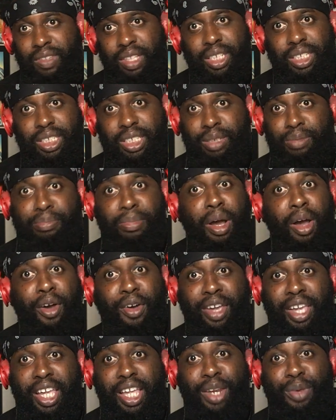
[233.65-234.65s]
This
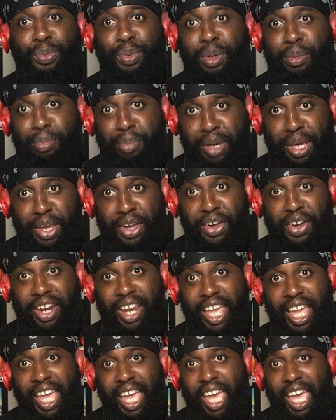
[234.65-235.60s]
ball hit it with a beard,